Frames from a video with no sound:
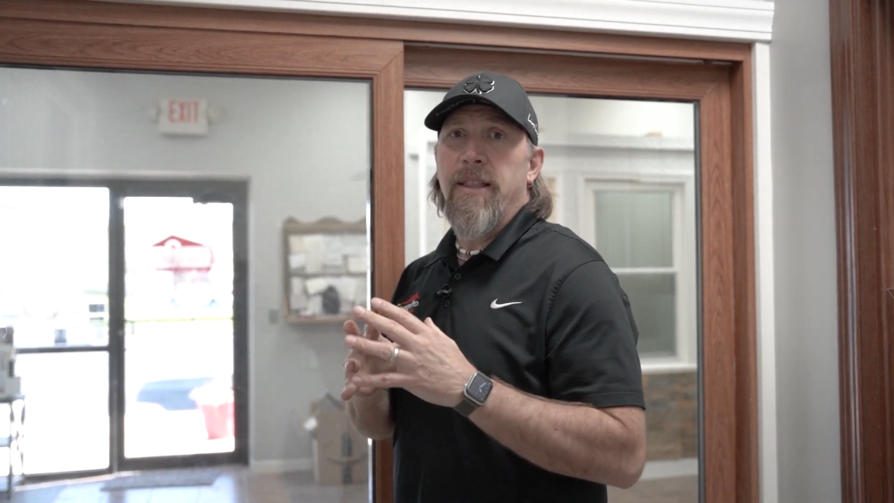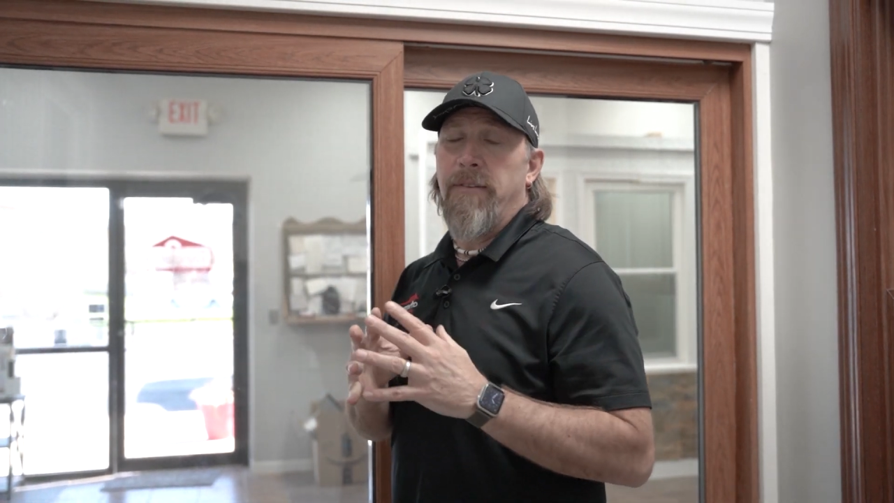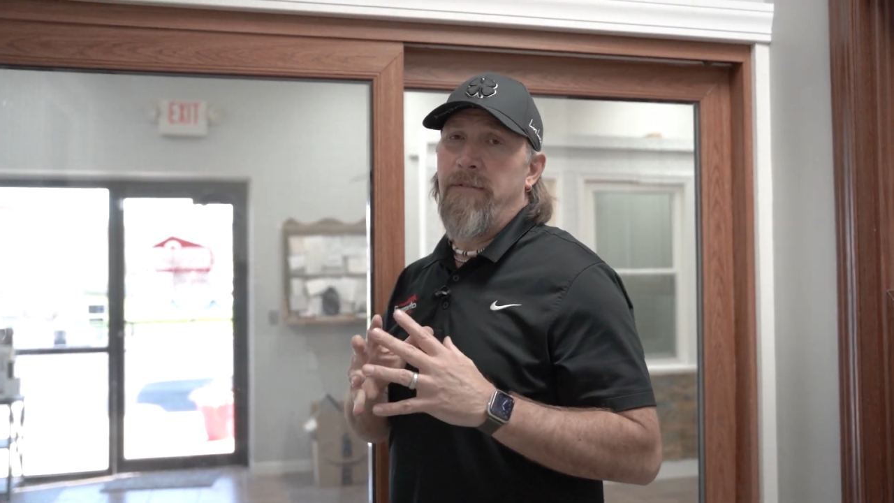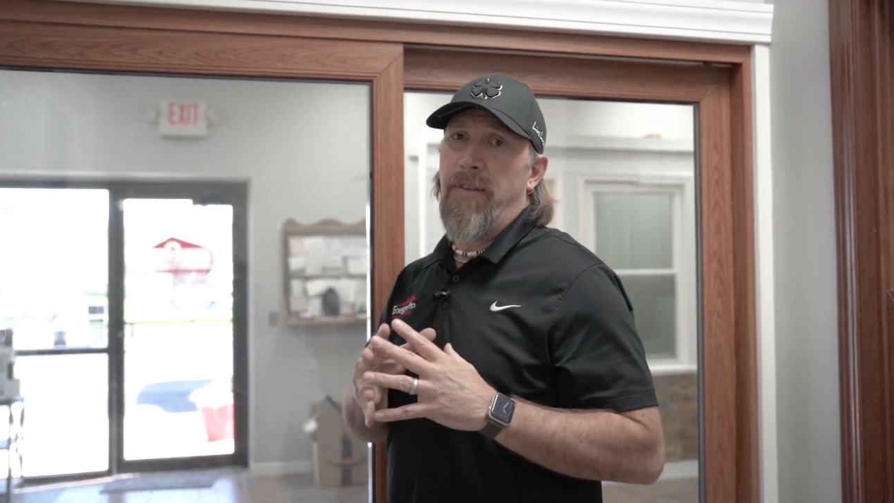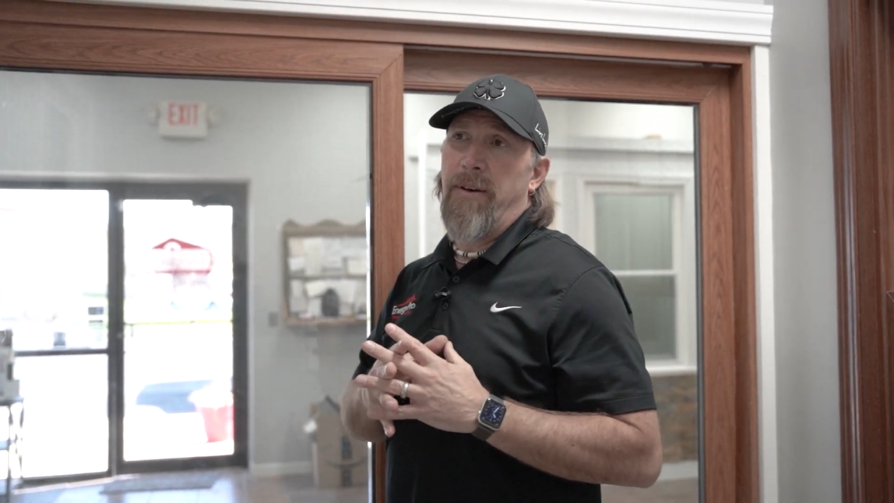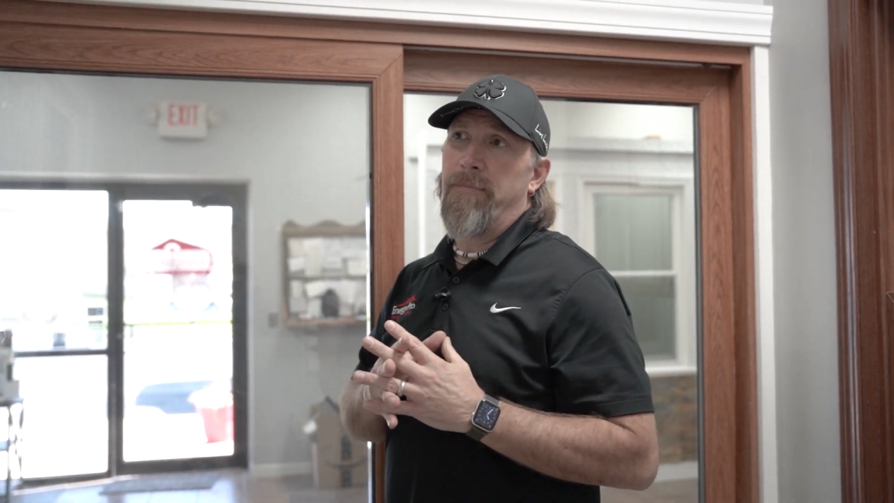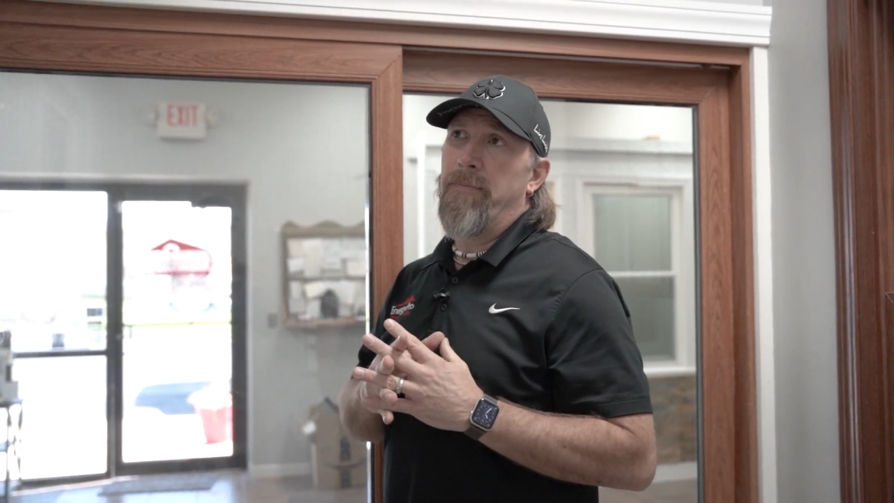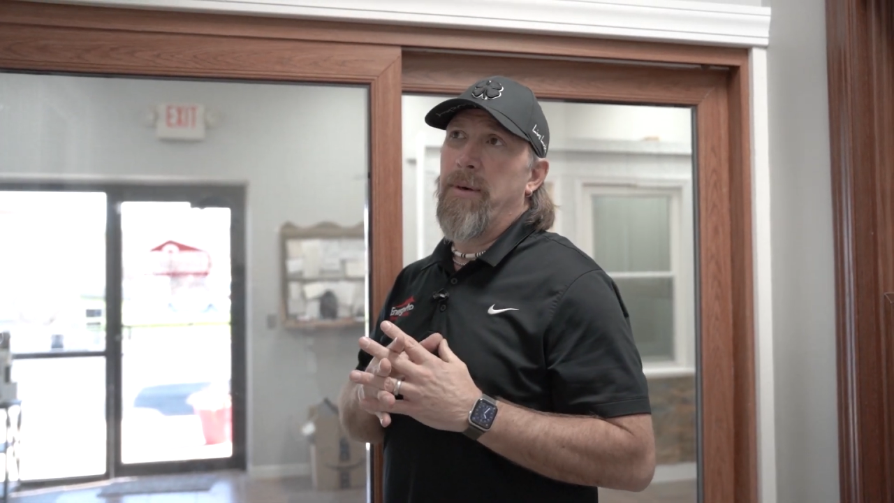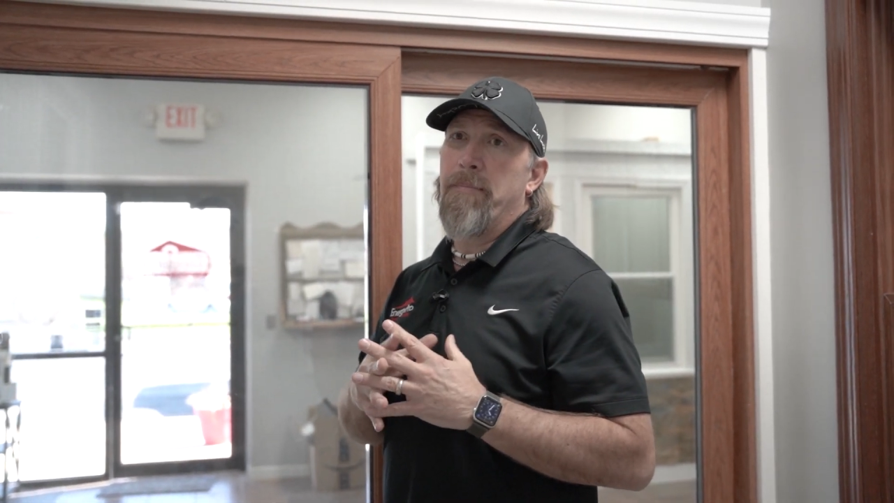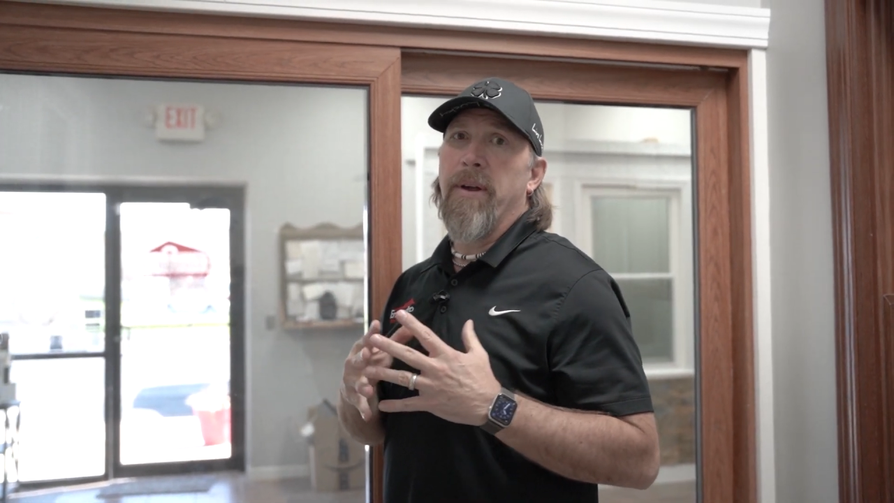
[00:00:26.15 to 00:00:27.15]

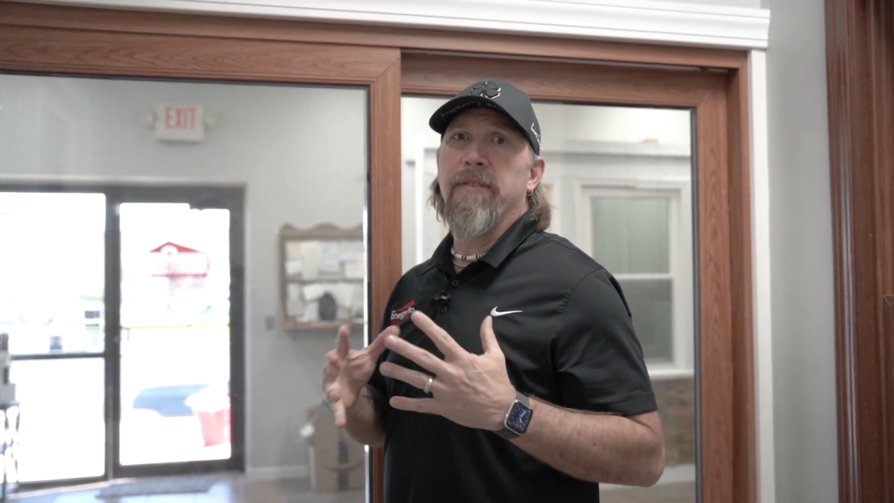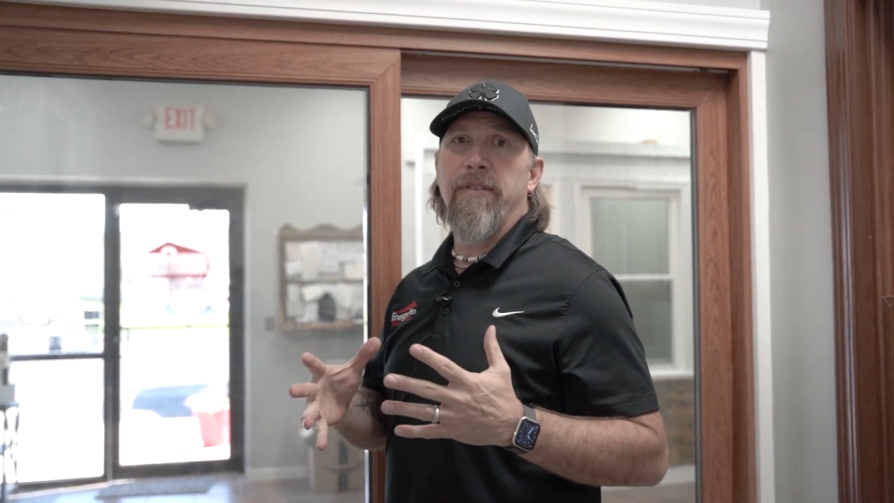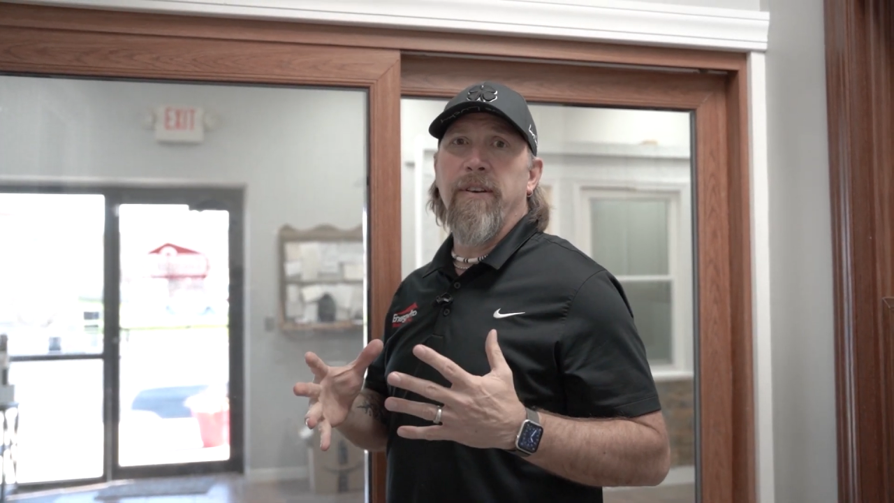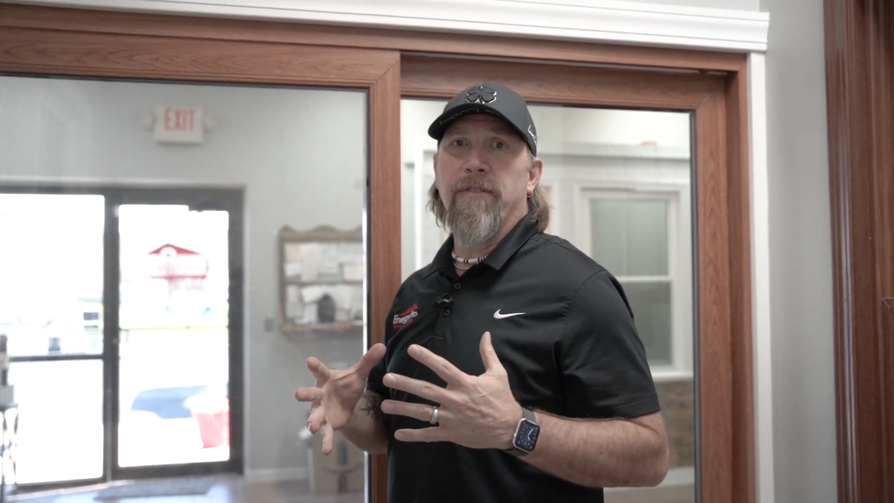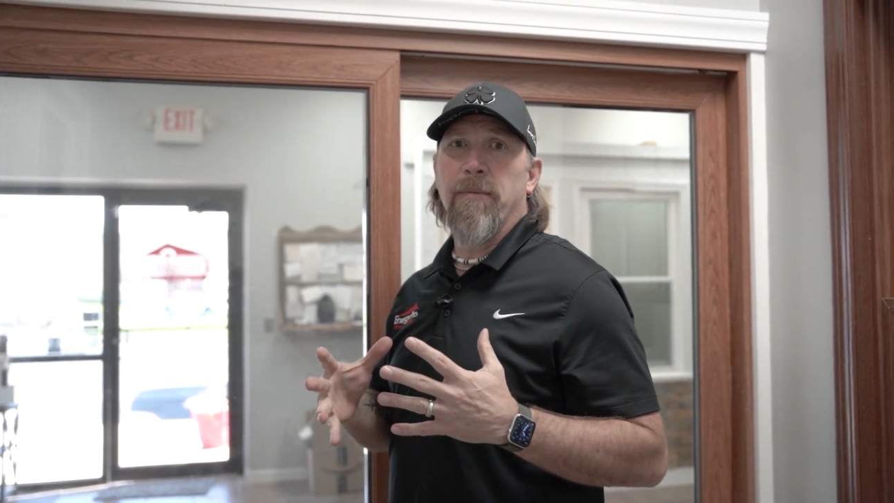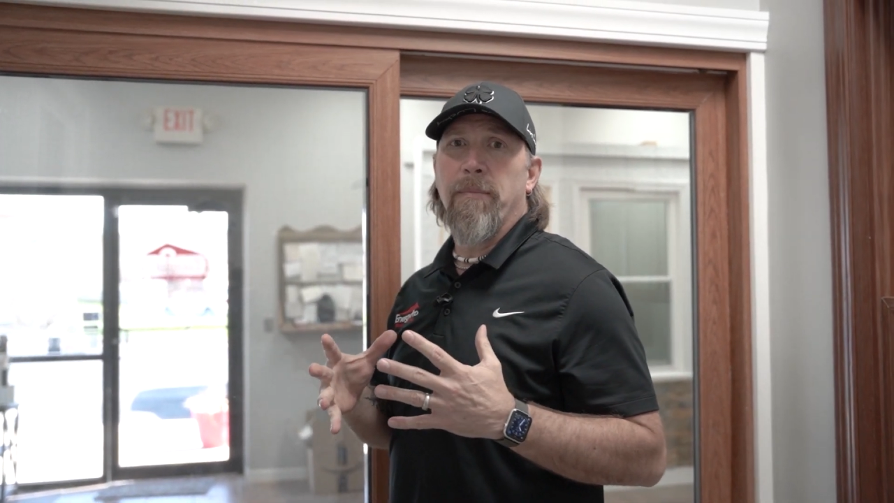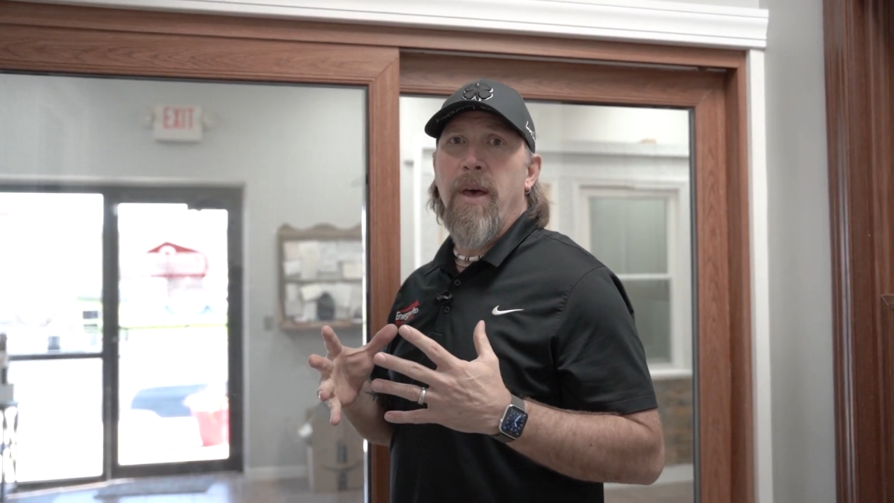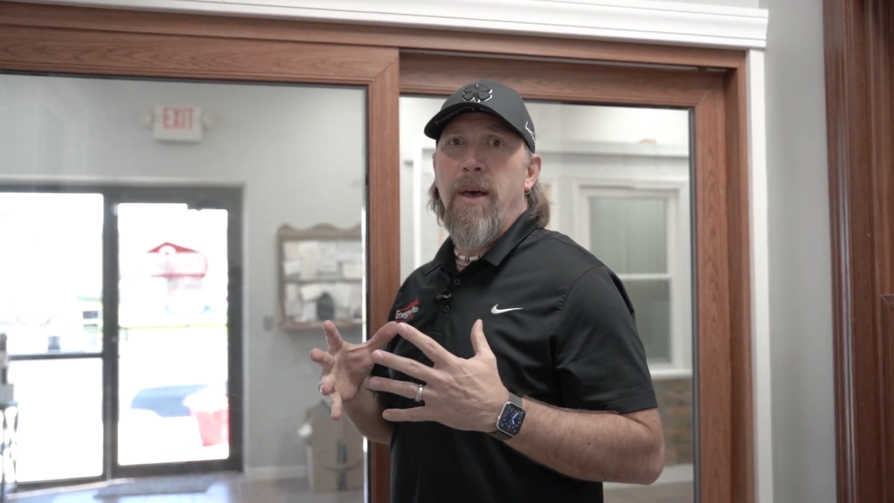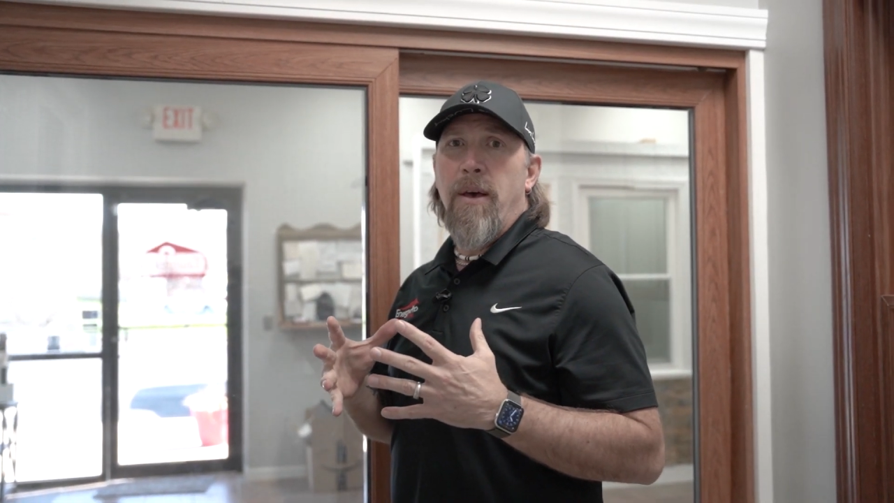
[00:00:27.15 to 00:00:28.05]
the benefit from